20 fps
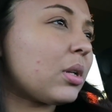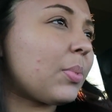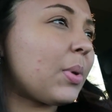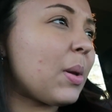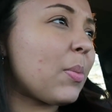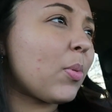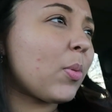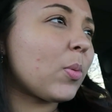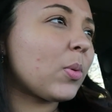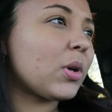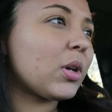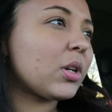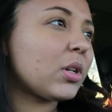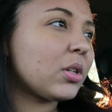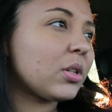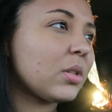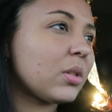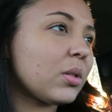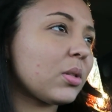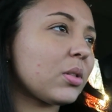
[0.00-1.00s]
the people
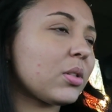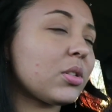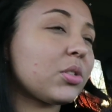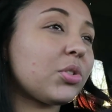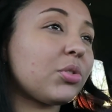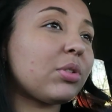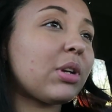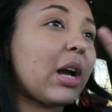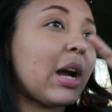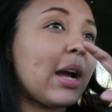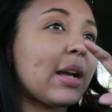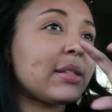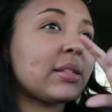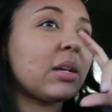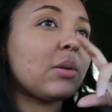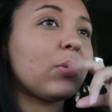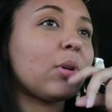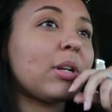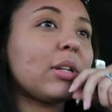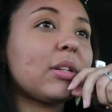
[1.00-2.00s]
were, two guys
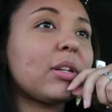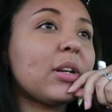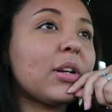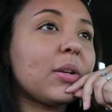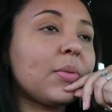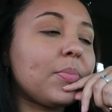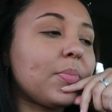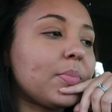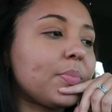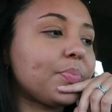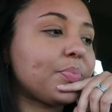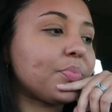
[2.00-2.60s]
that were in there,